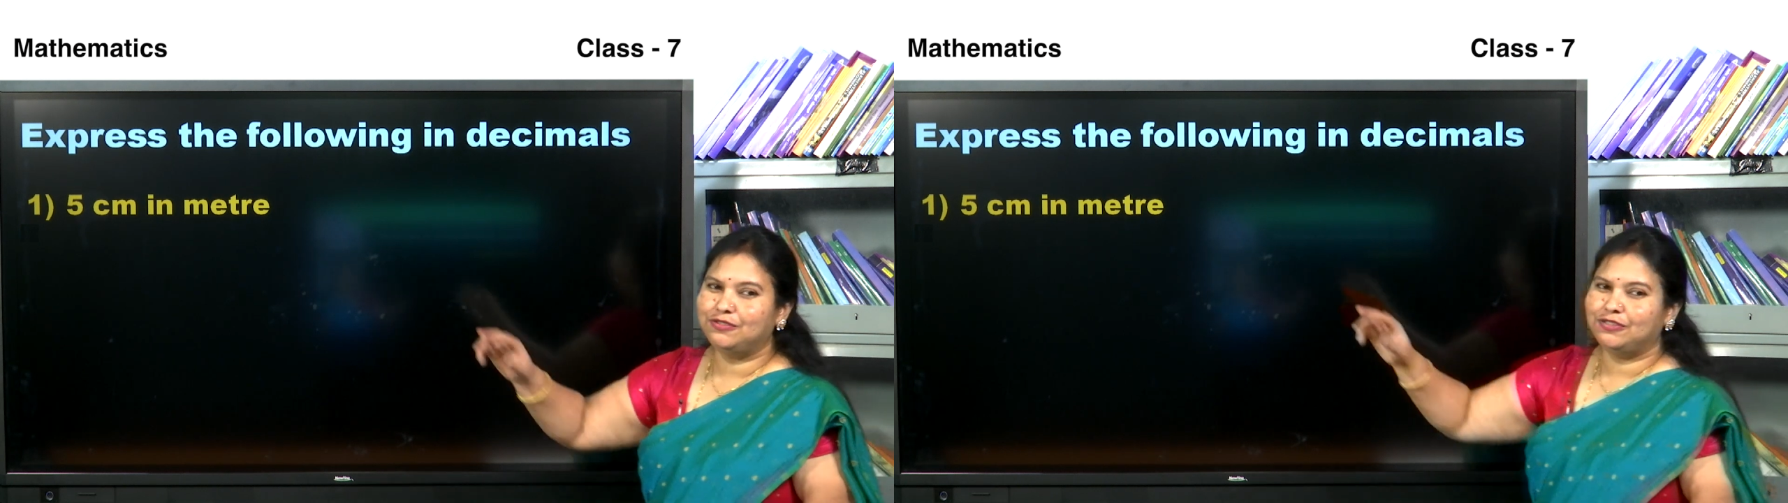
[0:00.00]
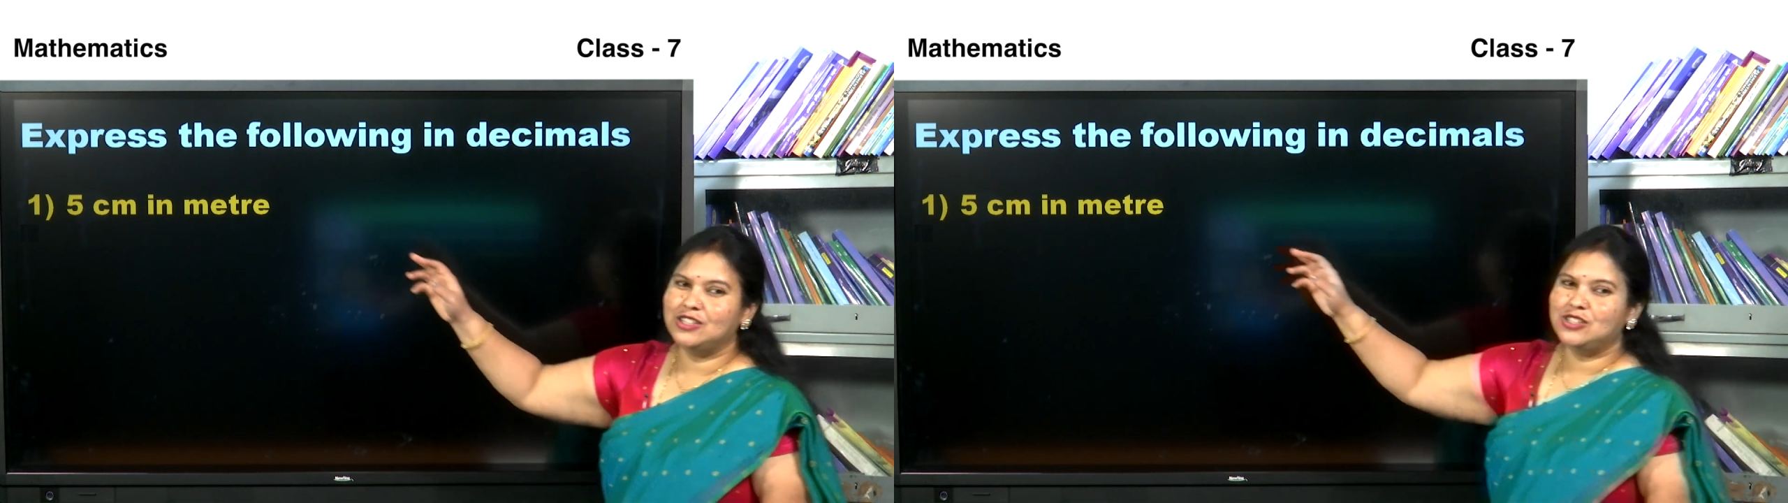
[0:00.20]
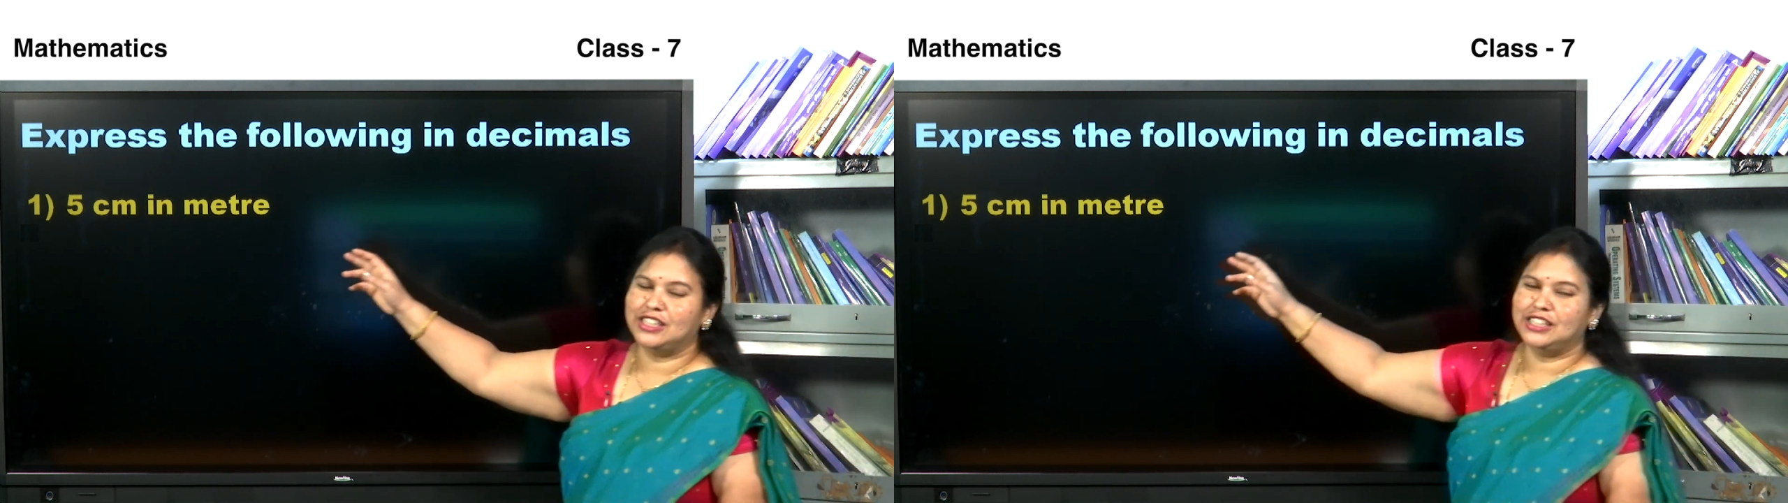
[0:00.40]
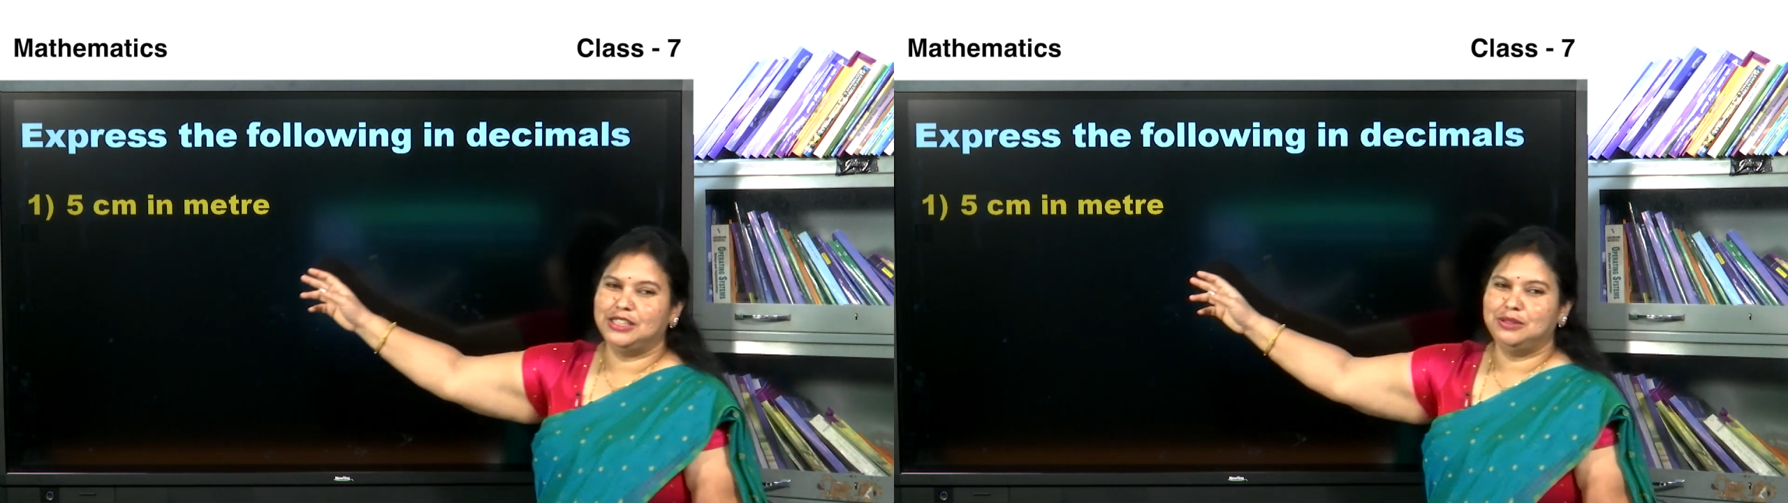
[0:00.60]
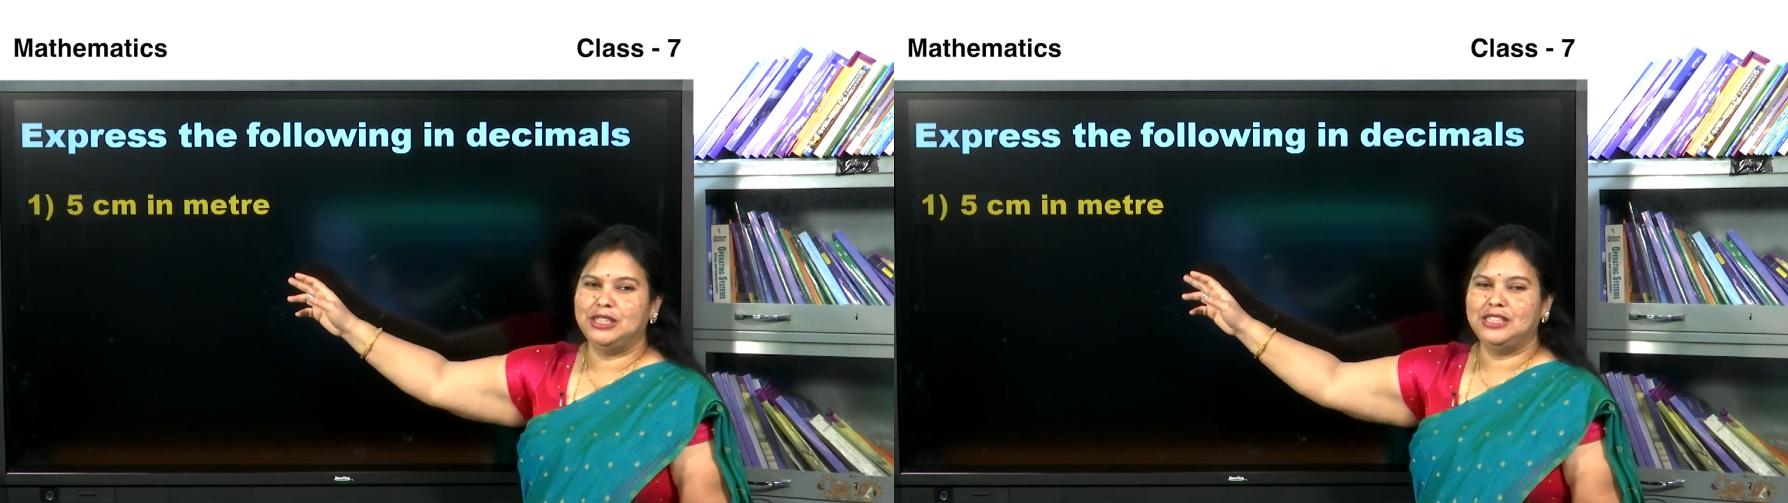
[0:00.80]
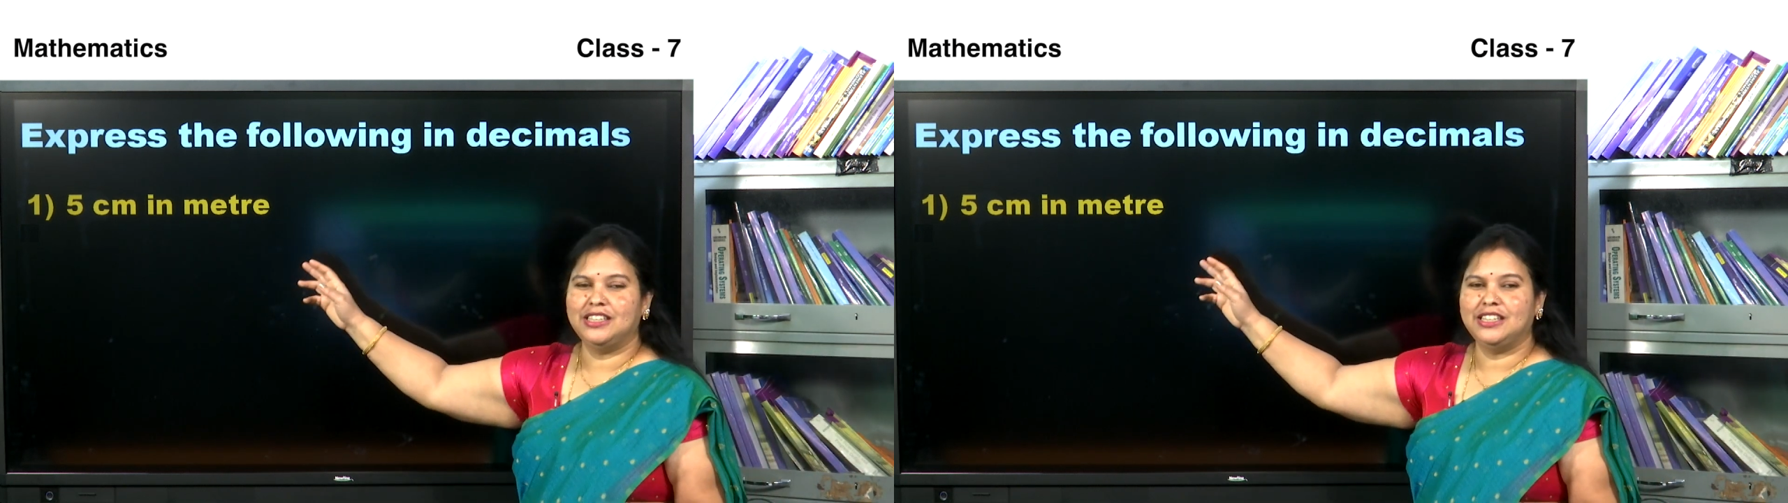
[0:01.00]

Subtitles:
5 centimeter